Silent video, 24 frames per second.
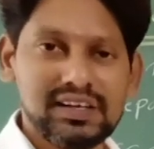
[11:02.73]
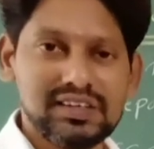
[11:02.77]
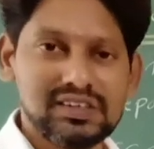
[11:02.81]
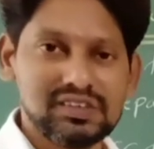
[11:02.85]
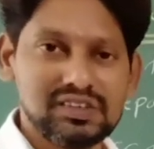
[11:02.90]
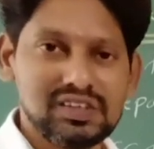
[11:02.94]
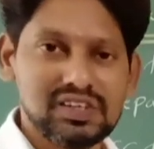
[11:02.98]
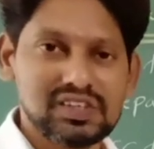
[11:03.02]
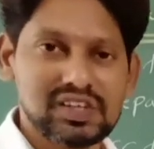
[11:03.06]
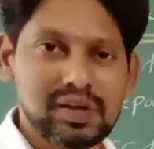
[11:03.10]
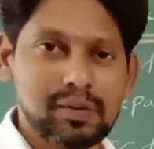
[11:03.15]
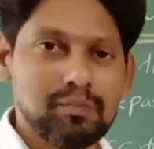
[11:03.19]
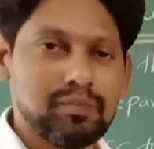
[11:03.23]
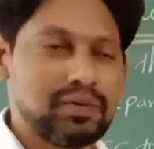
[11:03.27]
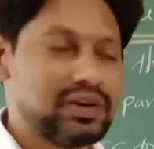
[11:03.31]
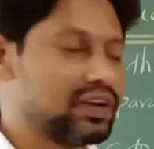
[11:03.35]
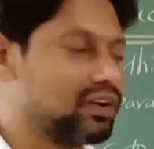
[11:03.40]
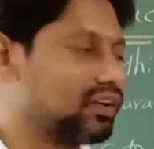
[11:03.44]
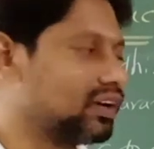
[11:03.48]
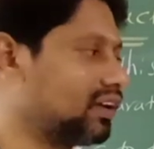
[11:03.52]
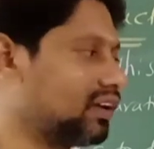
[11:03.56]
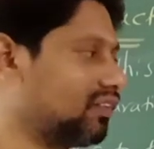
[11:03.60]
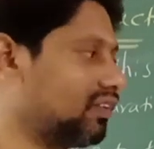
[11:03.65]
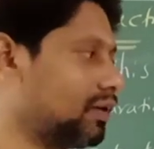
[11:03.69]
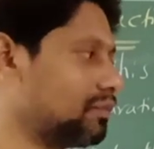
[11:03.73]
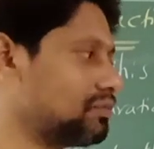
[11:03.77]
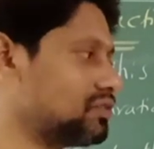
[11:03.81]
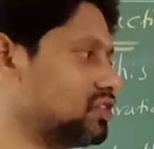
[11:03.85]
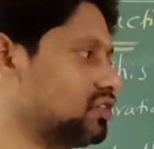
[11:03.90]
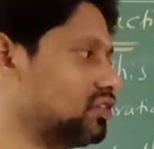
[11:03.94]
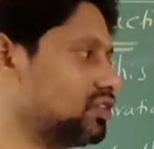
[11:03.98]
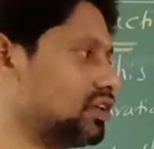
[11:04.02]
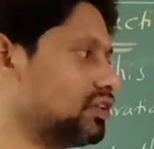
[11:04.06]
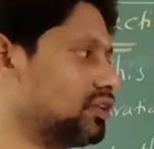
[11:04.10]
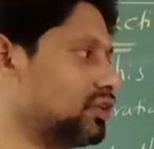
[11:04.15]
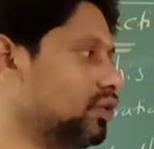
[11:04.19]
This embryo develops
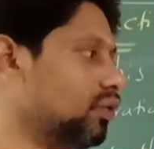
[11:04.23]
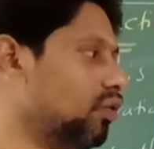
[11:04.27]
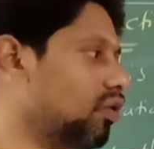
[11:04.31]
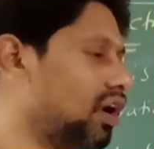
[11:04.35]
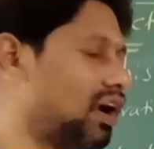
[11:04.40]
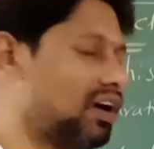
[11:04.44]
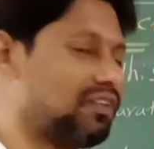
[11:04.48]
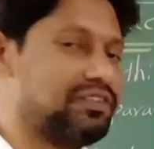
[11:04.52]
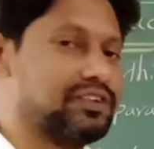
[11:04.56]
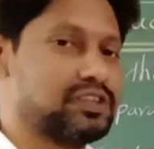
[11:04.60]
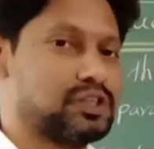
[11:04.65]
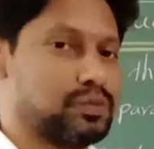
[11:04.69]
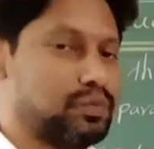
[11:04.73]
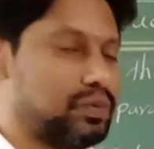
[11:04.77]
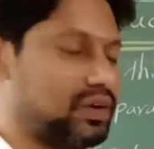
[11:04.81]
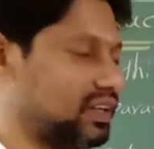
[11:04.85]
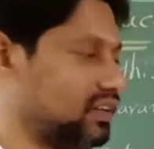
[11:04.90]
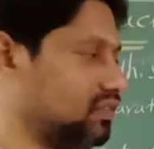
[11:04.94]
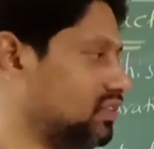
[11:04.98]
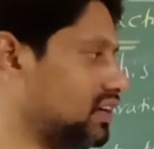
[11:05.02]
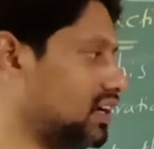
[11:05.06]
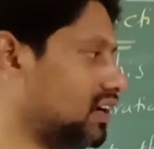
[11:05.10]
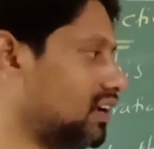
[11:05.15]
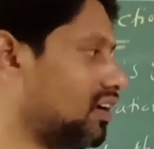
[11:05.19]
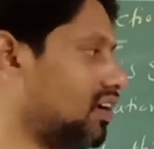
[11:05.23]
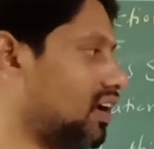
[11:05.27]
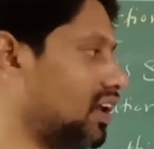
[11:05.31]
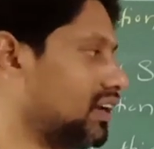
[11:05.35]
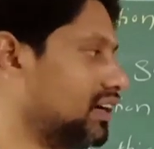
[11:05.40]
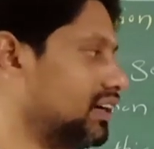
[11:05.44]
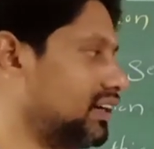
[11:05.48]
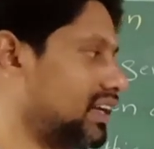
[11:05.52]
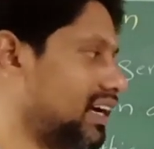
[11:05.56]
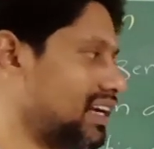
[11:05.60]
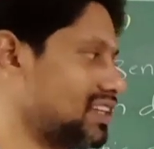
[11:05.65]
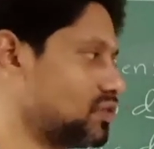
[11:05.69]
into a new offspring. We are
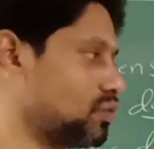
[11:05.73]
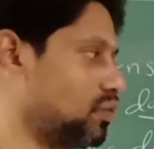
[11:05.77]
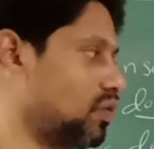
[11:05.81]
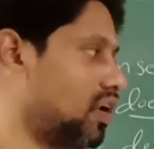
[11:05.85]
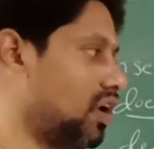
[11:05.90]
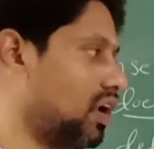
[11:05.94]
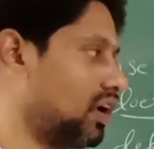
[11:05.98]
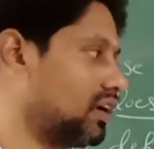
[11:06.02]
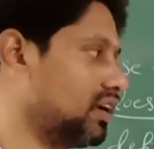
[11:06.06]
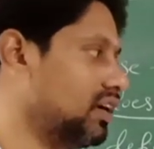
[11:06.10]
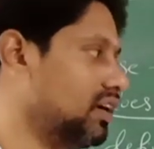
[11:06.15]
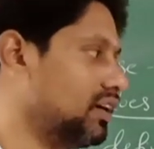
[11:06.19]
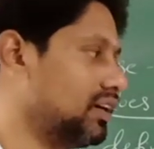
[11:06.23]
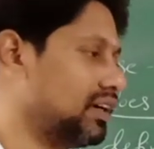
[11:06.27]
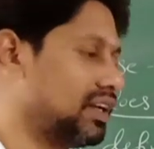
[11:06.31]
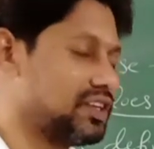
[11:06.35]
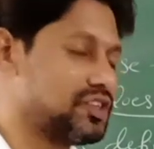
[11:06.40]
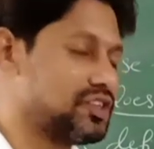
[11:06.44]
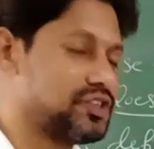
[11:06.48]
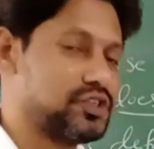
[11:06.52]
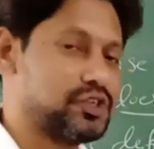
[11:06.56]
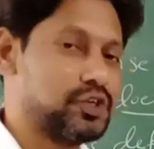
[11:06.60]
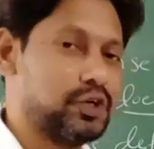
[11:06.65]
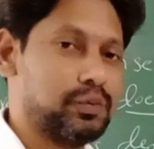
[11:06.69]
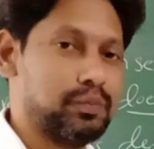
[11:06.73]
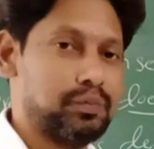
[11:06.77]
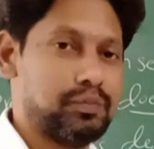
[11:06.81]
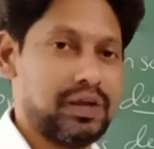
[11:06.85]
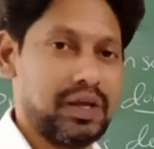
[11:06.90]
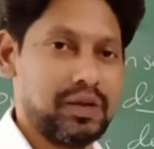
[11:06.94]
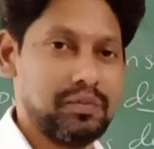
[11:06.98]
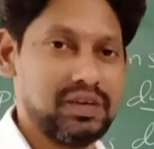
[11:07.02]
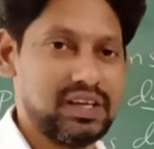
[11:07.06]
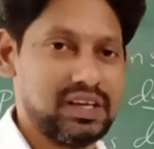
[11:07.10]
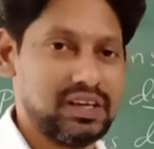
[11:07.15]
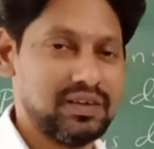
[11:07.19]
calling it as what? Test tube
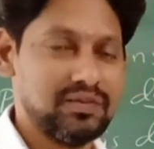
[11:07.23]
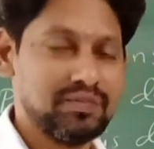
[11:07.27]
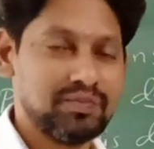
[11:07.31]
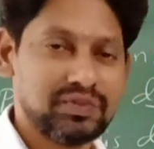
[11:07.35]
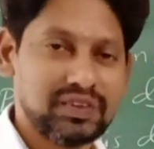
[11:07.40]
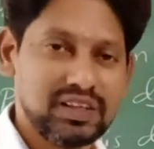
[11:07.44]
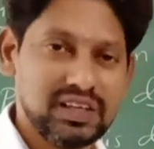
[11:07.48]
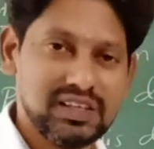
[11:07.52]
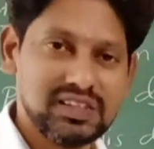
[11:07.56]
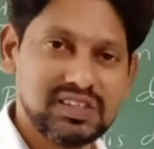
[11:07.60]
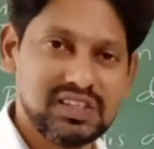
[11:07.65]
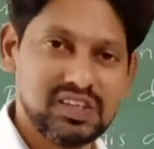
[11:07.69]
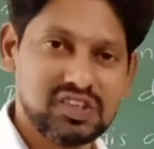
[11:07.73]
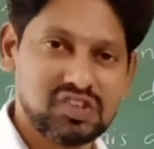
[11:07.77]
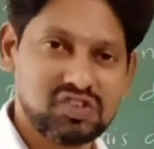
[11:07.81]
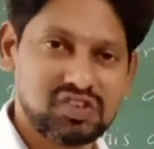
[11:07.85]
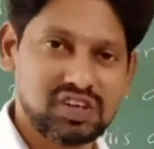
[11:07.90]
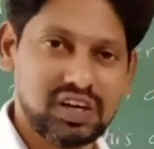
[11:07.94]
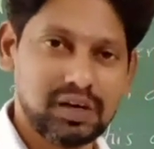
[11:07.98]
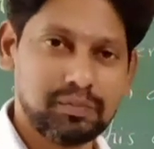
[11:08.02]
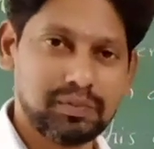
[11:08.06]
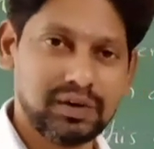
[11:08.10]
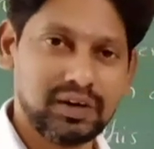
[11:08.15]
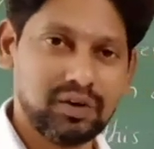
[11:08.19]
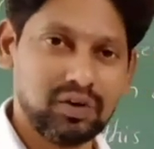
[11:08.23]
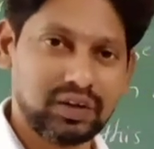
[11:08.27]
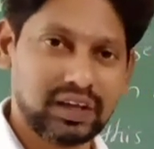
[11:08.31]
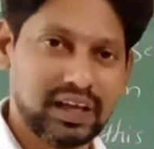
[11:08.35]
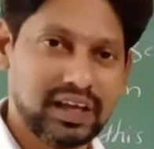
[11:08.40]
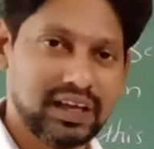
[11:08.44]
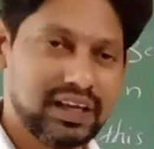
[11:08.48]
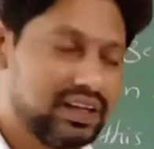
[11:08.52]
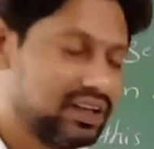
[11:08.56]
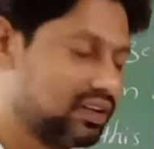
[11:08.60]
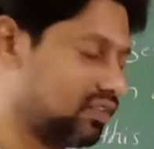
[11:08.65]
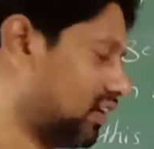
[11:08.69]
baby. Is this statement
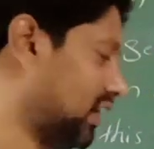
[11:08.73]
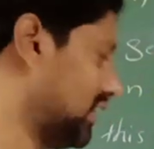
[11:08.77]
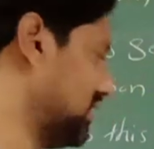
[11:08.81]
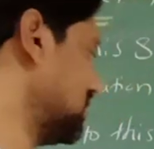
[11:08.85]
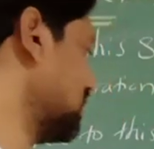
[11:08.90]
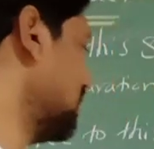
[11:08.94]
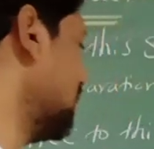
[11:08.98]
okay? Right.